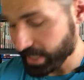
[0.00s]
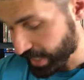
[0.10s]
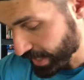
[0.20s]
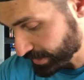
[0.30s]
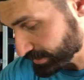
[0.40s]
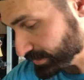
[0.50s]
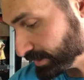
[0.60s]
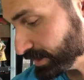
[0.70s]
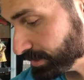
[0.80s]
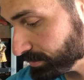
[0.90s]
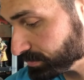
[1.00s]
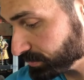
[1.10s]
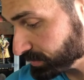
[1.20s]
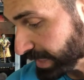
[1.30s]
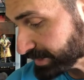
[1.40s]
as um,
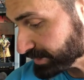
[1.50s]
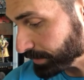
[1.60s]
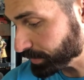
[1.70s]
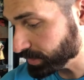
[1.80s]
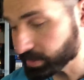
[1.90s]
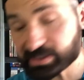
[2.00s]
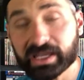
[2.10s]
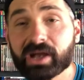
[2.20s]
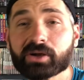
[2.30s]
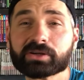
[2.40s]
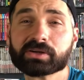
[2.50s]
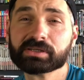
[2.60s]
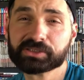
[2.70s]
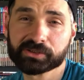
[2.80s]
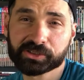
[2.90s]
as something, as a character.
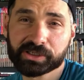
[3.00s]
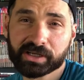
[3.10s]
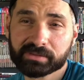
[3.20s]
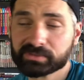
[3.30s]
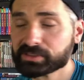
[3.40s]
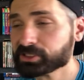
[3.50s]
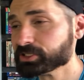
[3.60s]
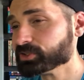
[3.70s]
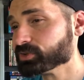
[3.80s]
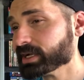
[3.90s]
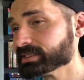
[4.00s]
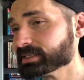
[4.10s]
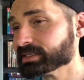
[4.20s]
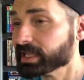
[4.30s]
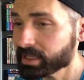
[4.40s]
And so she comes and she's
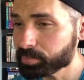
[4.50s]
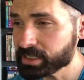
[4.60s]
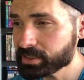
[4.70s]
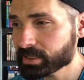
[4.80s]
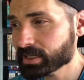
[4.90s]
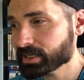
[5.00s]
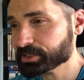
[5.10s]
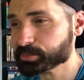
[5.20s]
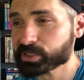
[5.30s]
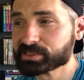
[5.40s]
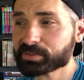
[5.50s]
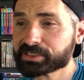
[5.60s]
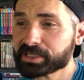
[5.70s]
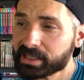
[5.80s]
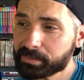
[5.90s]
dressed as a hippie. She brings a
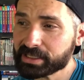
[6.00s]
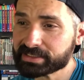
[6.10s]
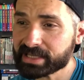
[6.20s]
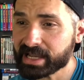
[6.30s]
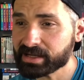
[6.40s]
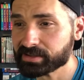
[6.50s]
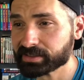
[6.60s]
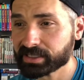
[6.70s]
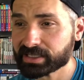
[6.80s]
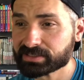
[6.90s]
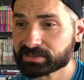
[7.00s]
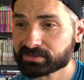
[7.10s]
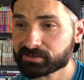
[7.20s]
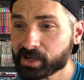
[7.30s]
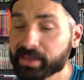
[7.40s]
bunch of hippie attire, and the kids
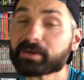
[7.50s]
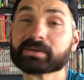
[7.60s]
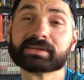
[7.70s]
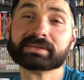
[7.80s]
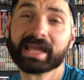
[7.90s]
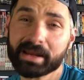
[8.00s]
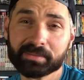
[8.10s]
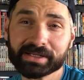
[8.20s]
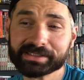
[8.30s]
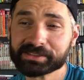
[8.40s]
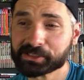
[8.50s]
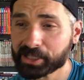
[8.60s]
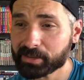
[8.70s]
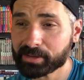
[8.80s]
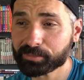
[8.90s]
try their damnedest to
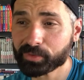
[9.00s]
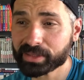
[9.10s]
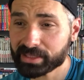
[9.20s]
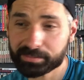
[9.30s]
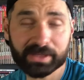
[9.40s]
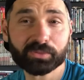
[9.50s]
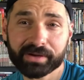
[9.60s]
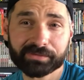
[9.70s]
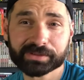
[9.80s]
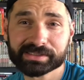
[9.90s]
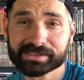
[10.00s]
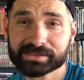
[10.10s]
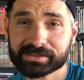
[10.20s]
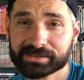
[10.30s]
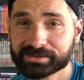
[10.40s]
come up with hippie
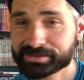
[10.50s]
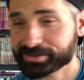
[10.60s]
references,